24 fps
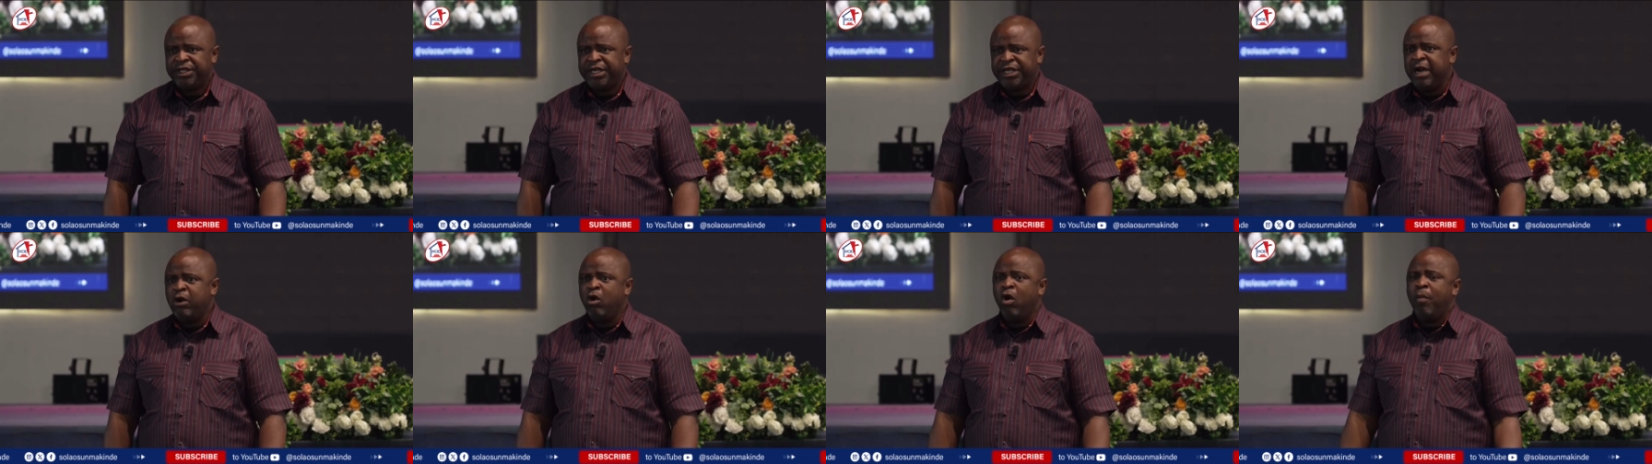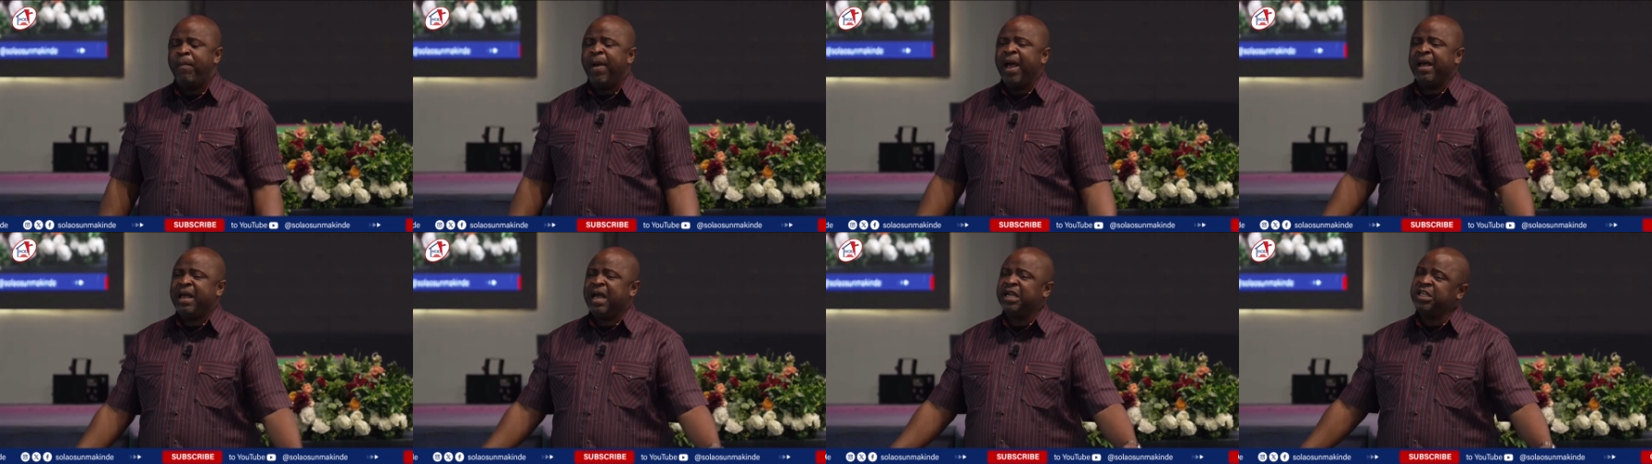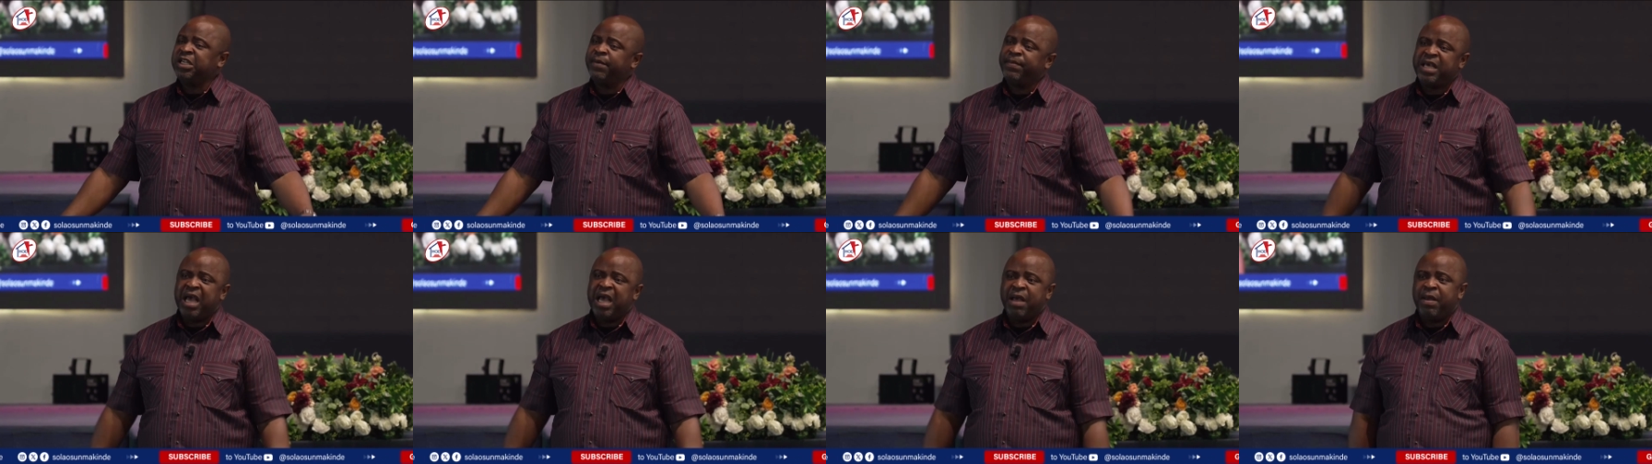She looked back
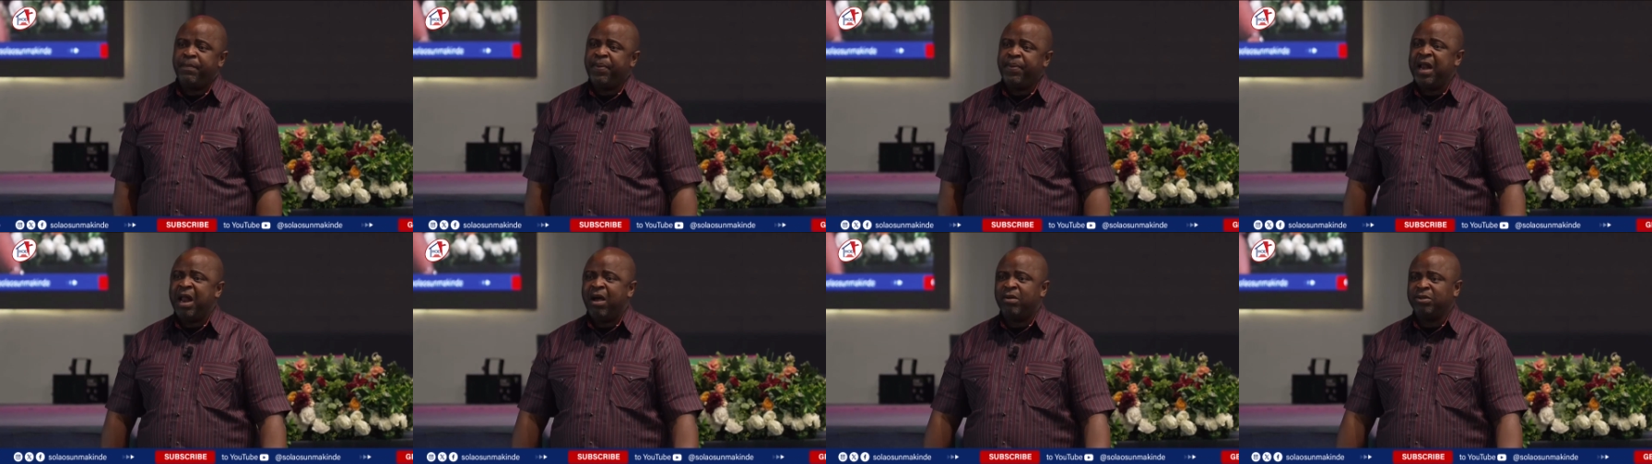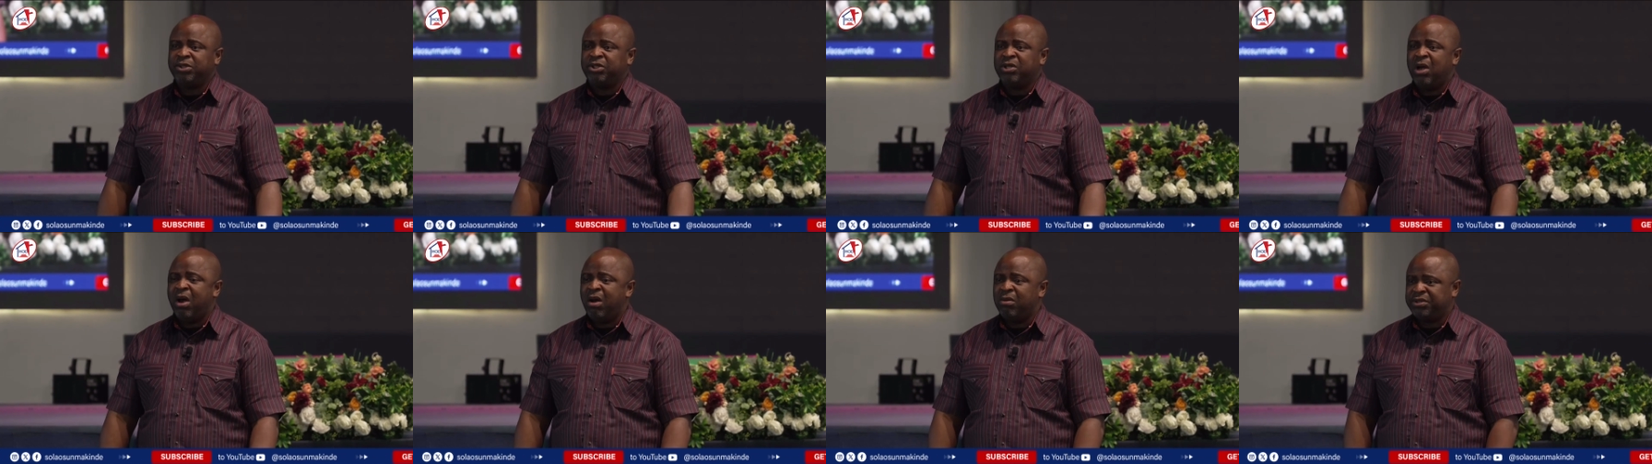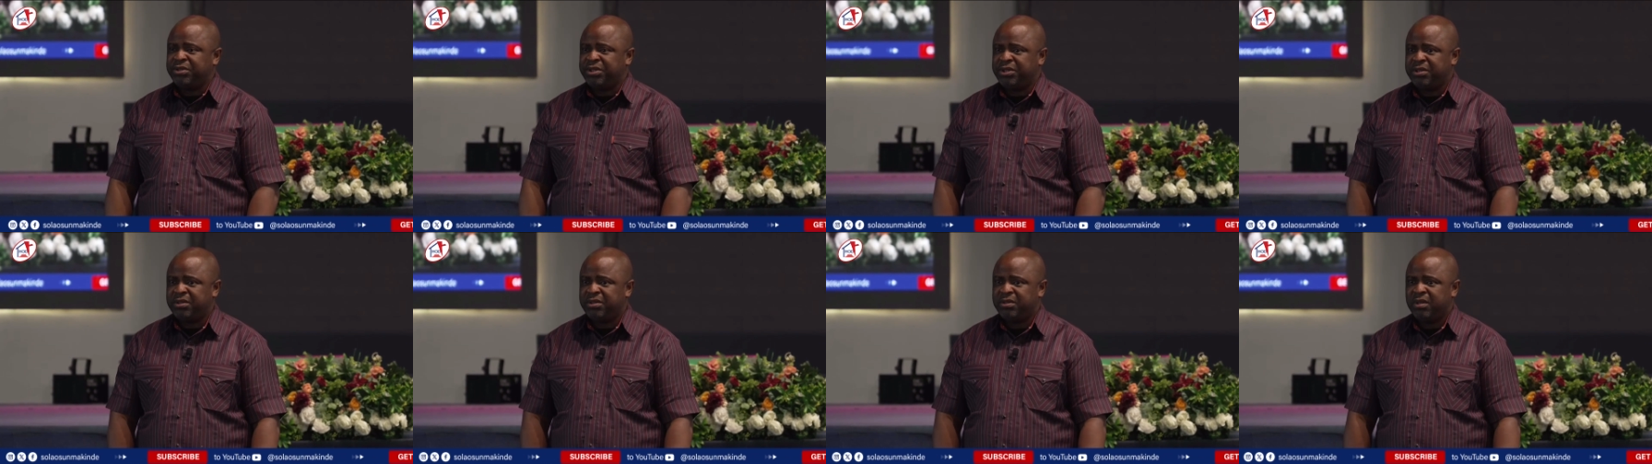and she became a pillar of
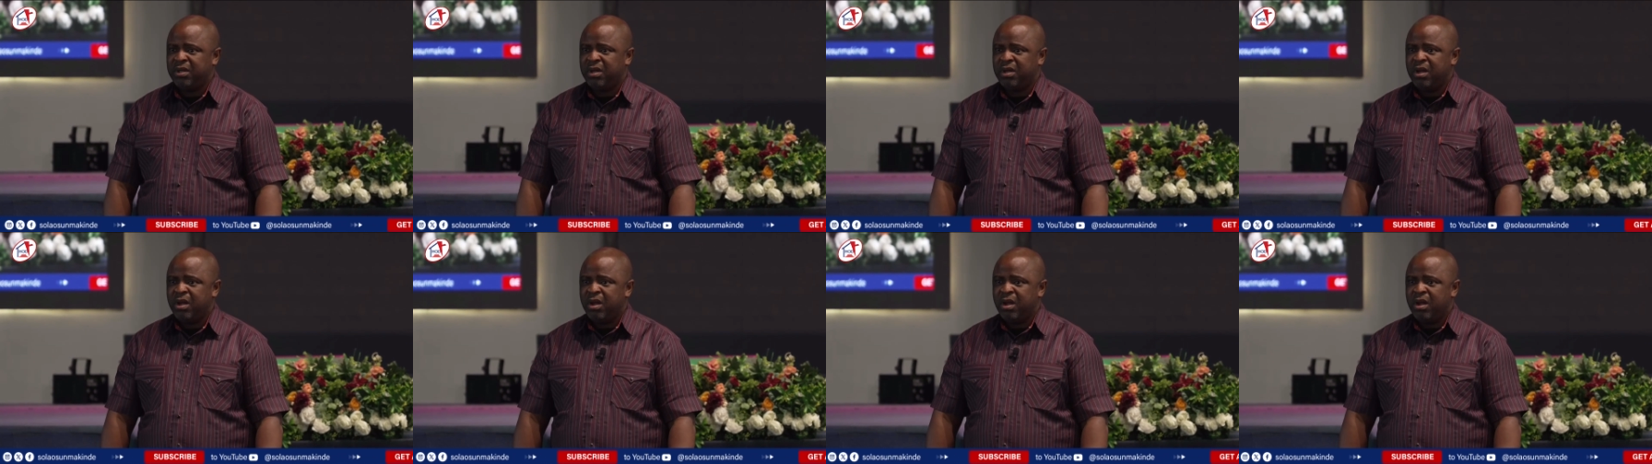salt.